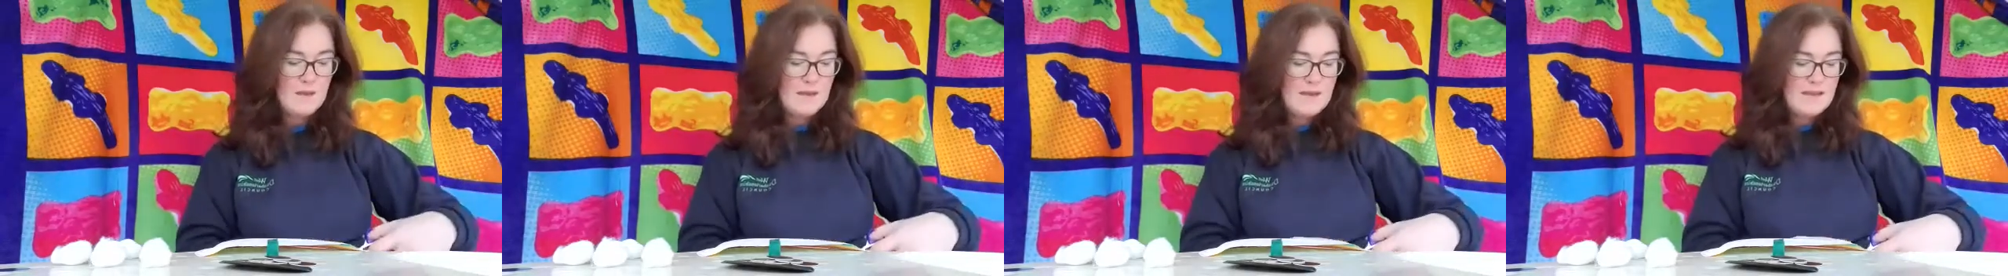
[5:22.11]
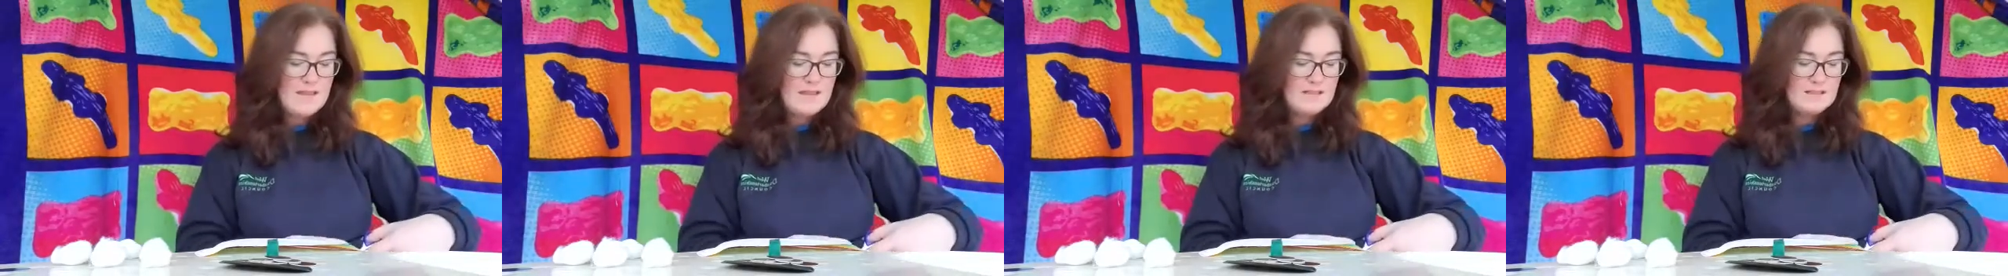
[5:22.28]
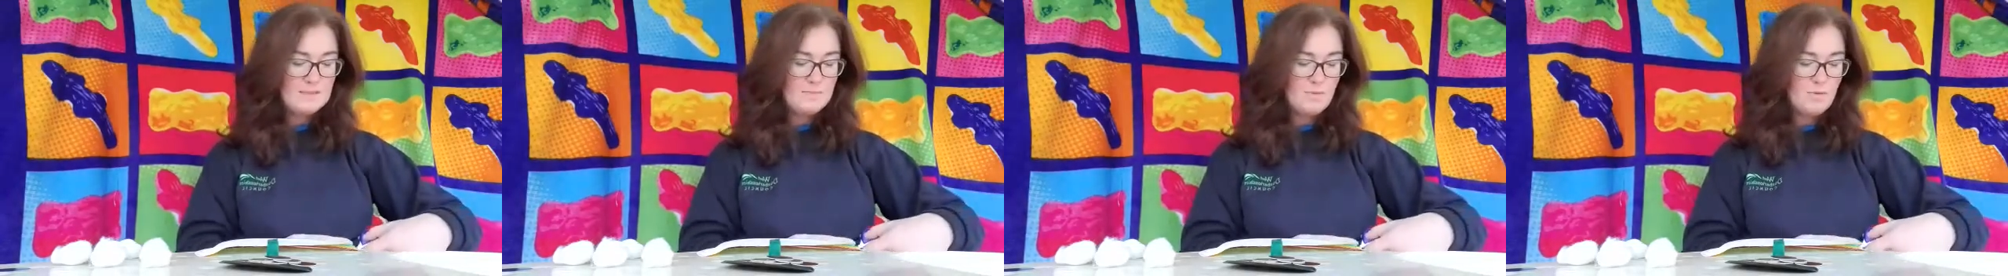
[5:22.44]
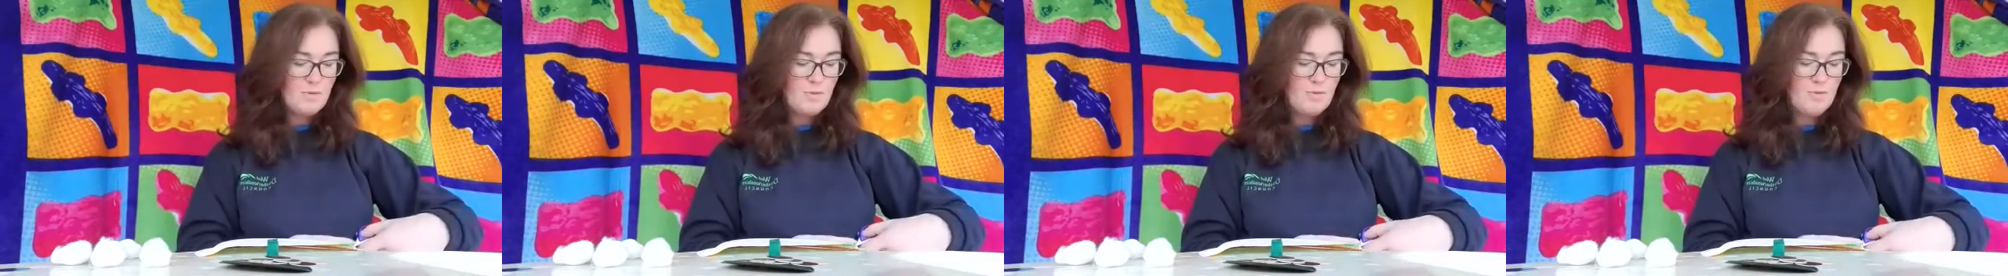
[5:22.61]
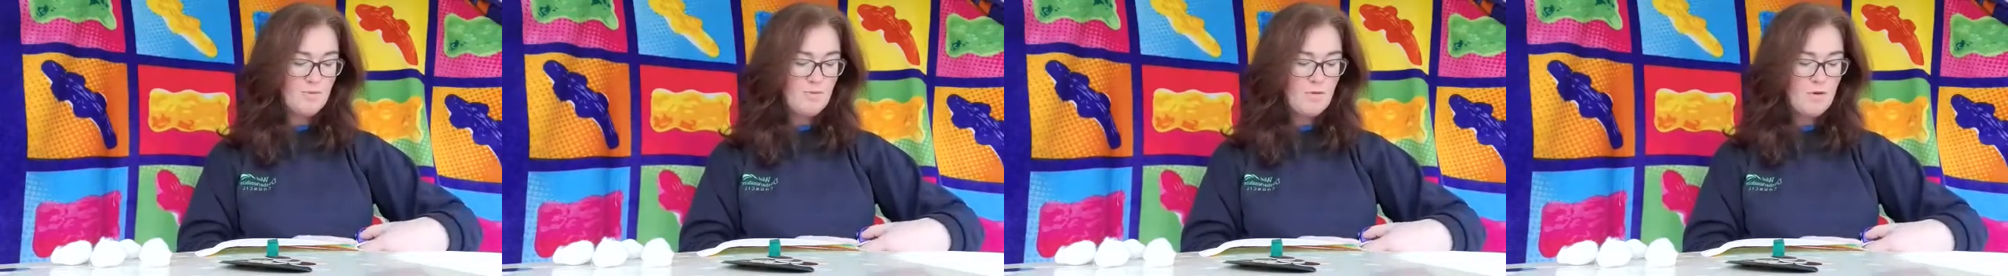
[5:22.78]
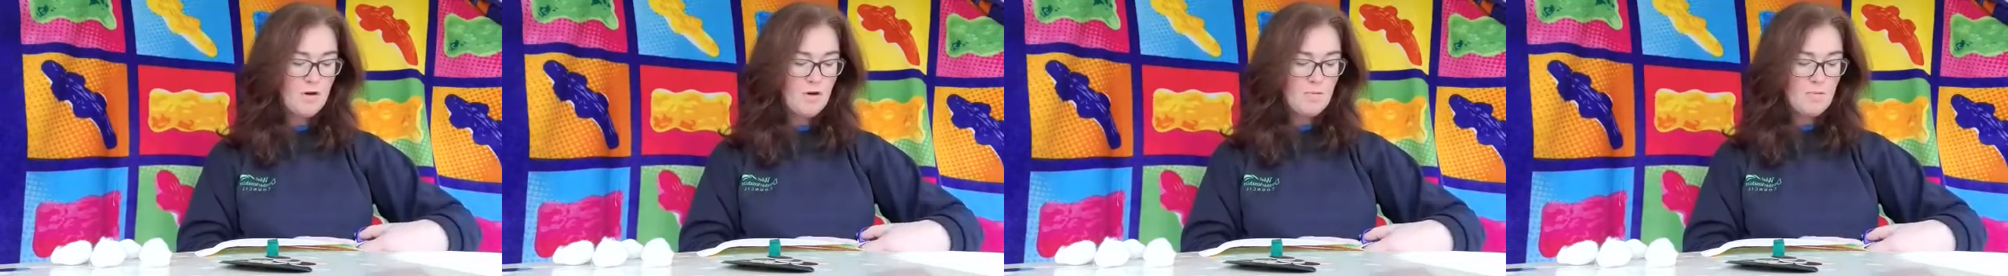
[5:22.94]
is
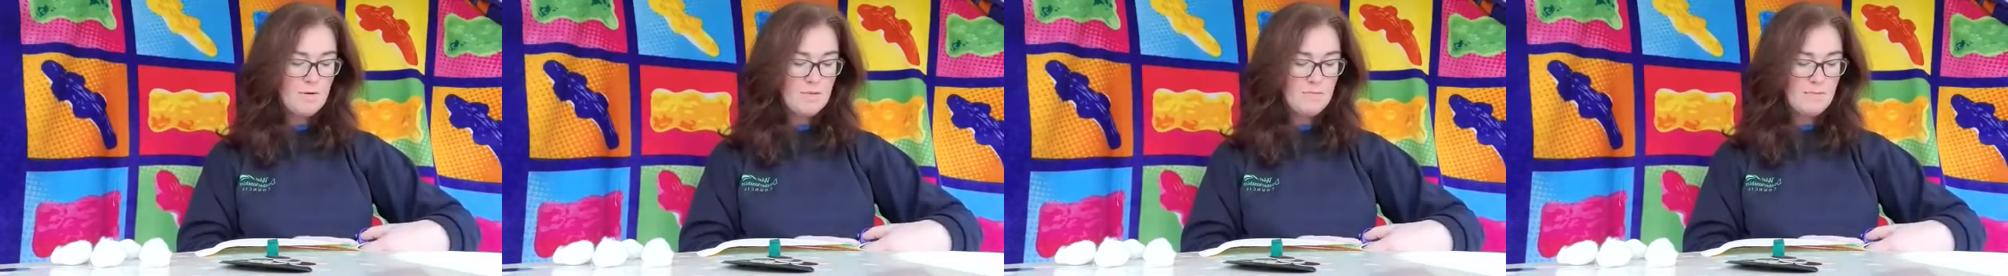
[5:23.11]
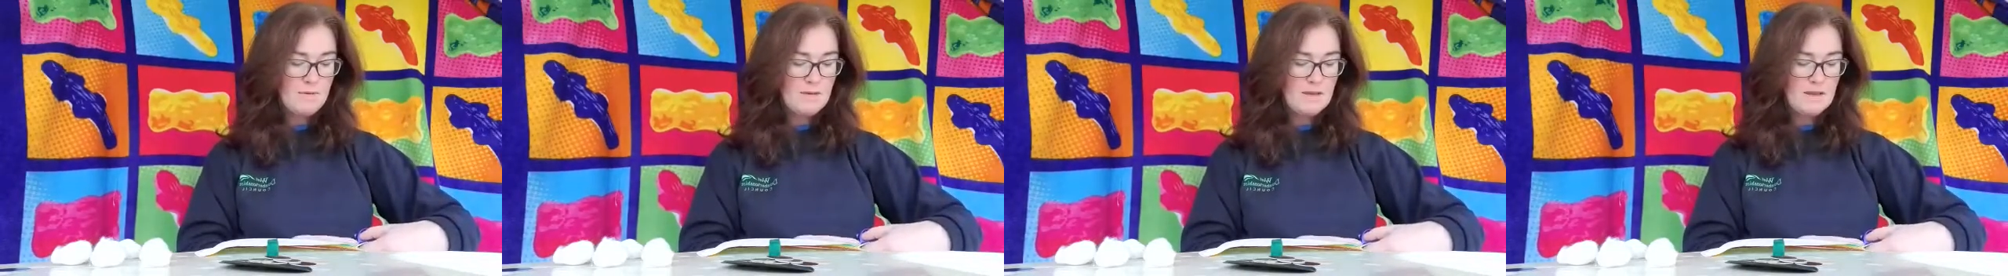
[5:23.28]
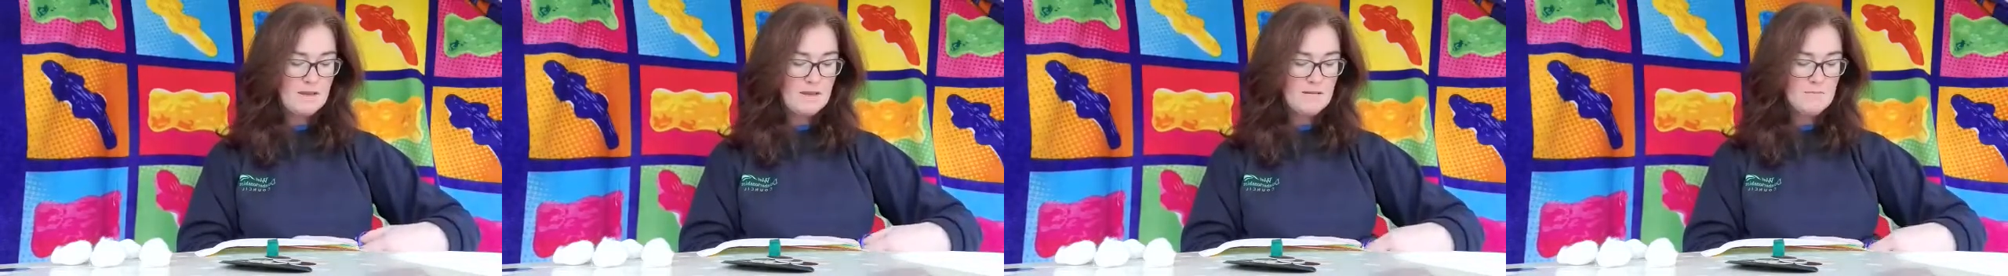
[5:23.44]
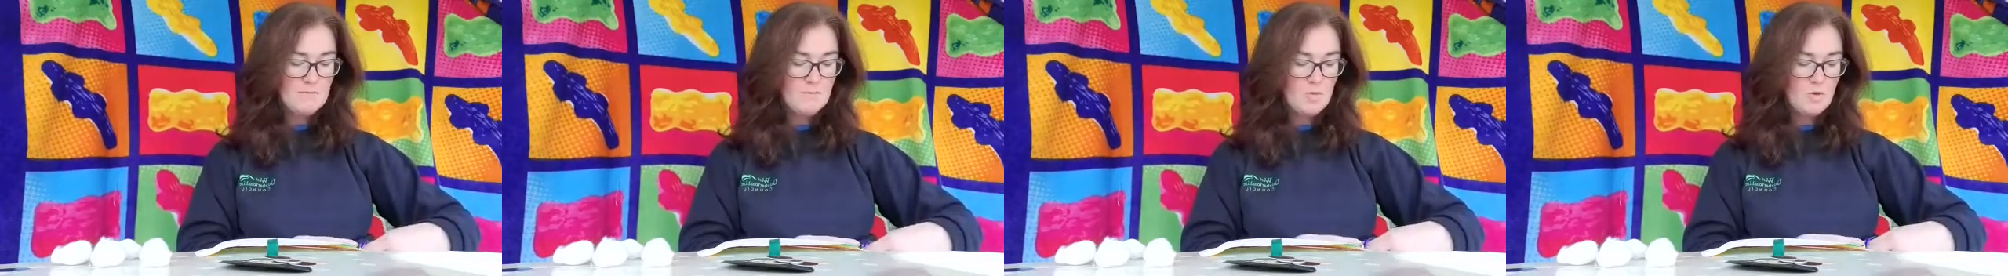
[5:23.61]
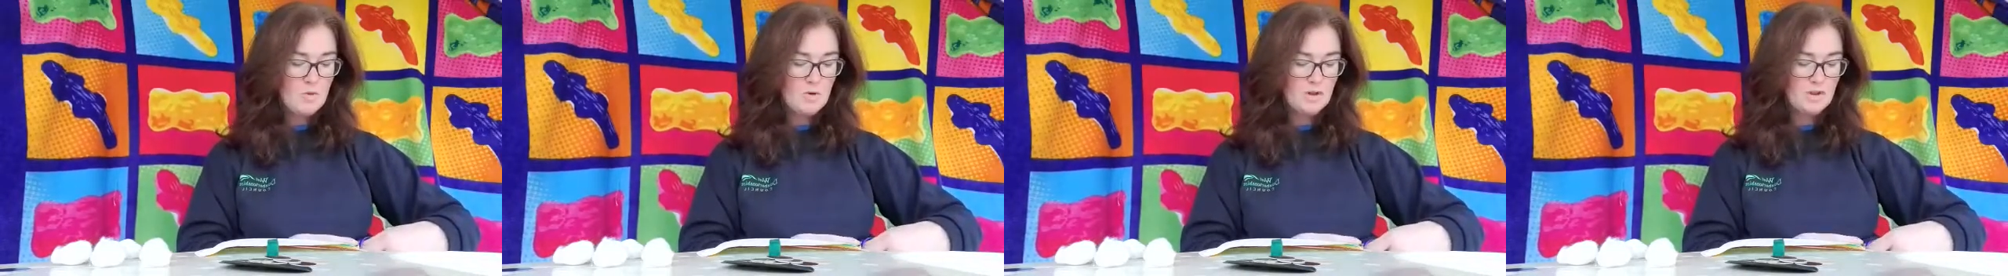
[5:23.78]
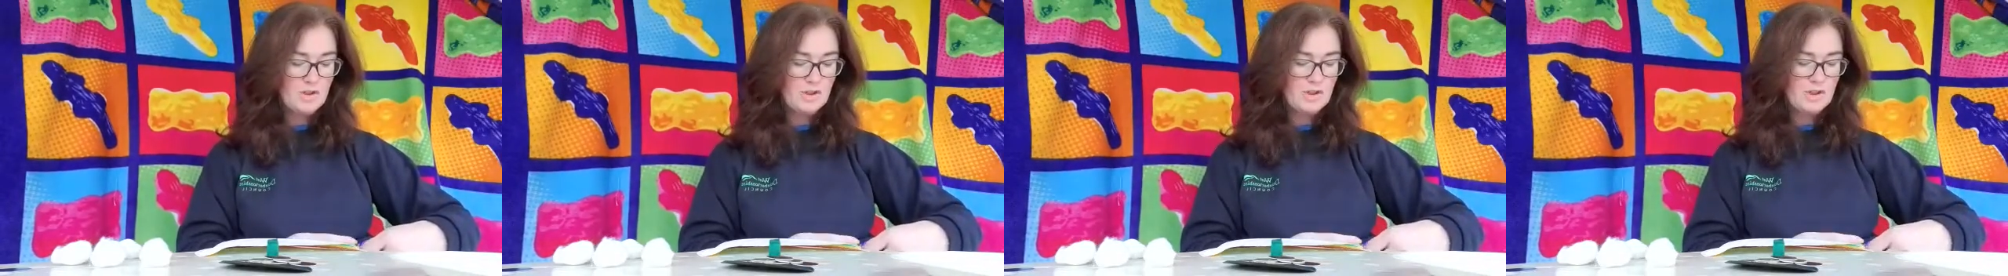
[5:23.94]
probably
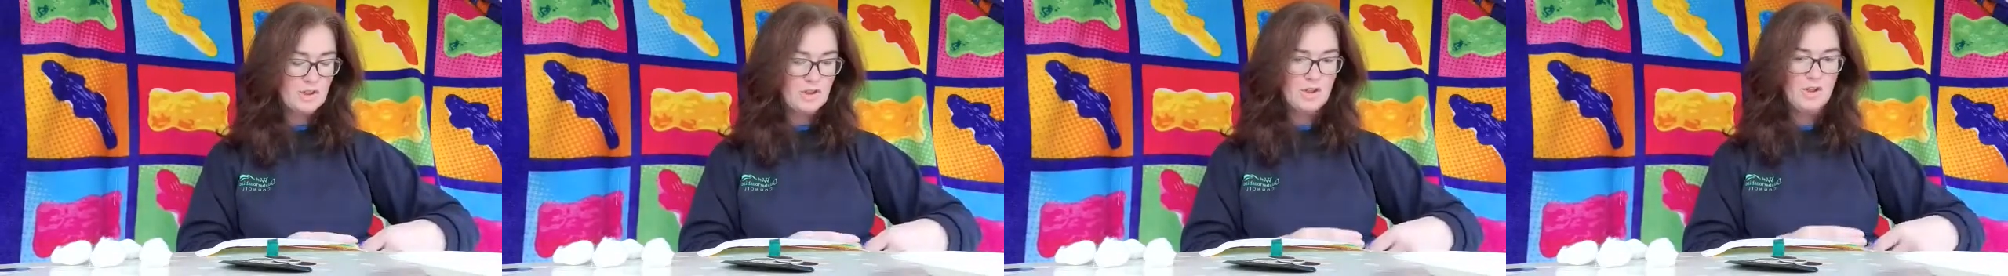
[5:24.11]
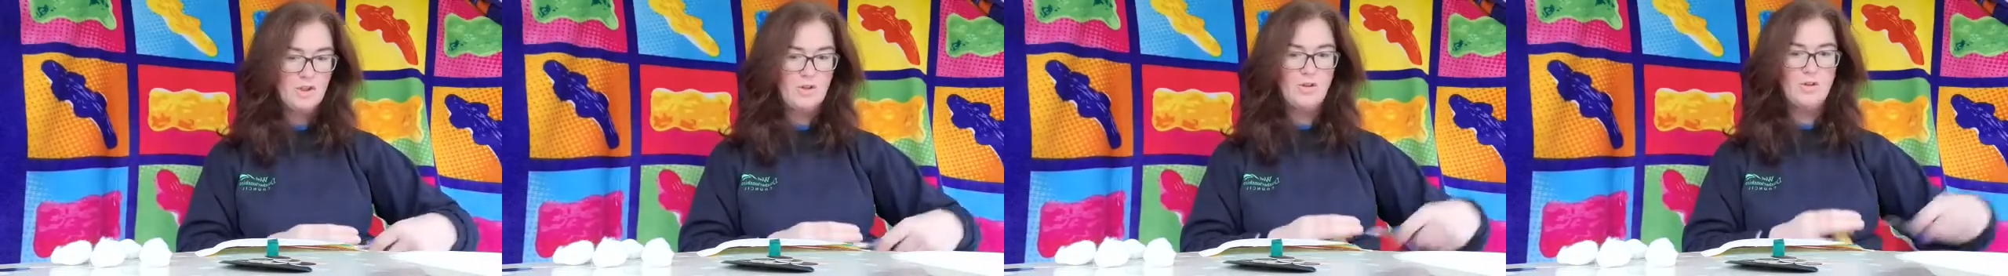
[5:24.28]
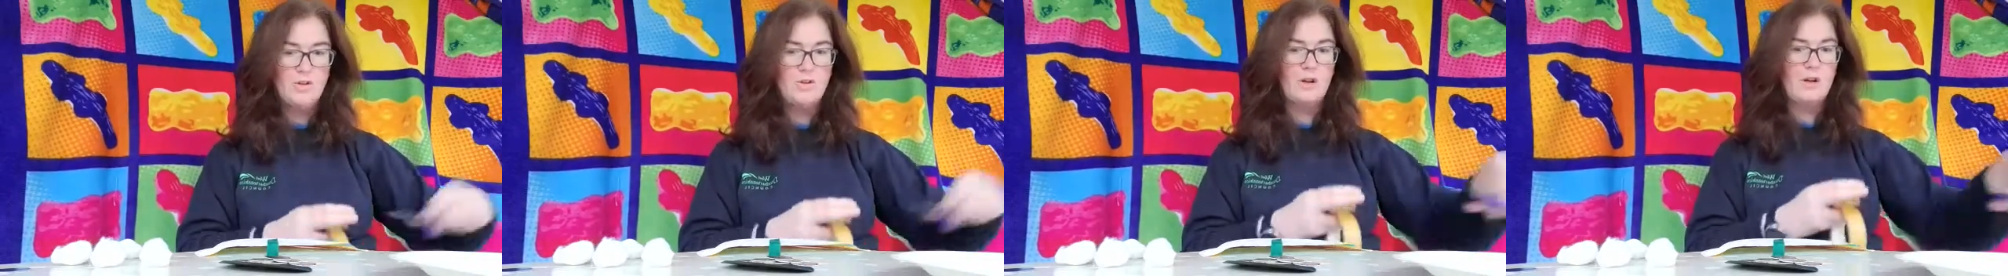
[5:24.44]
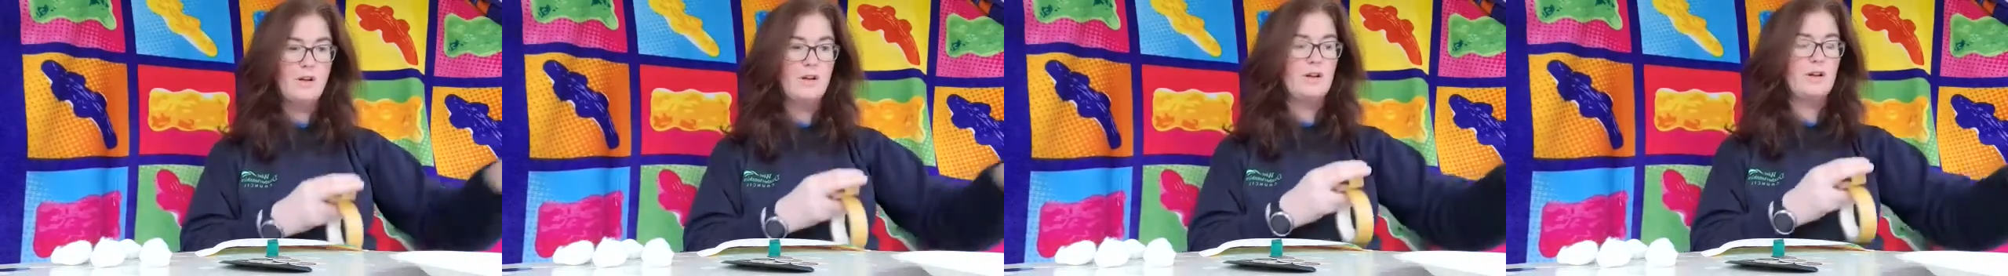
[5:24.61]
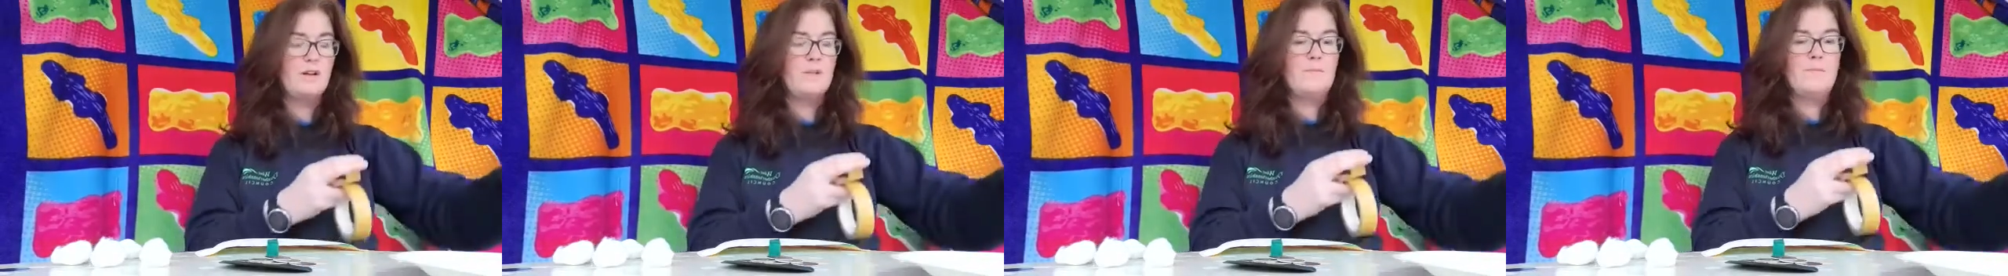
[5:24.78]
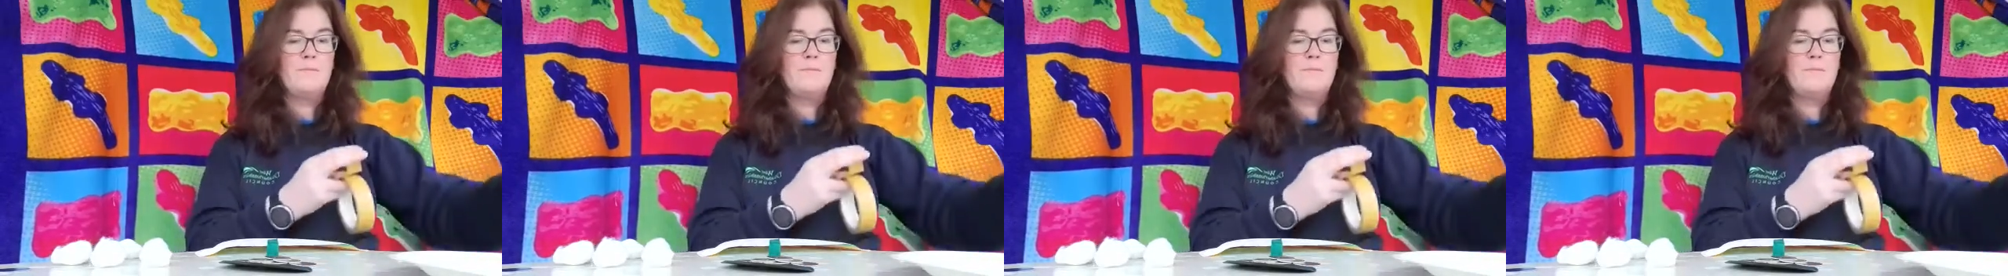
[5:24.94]
more secure